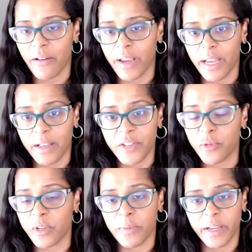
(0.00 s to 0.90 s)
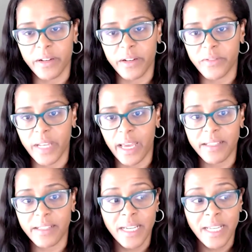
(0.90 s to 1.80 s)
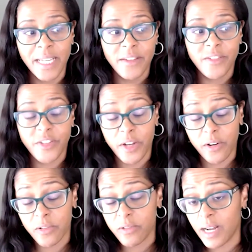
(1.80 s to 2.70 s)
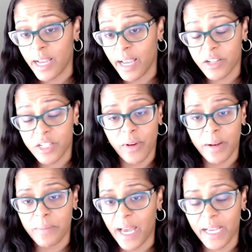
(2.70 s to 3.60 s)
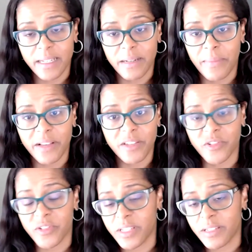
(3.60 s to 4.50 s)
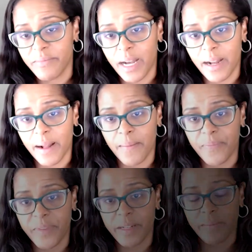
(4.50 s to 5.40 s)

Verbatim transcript: area. So what am I going to do next? So I actually went back and did a master's, um,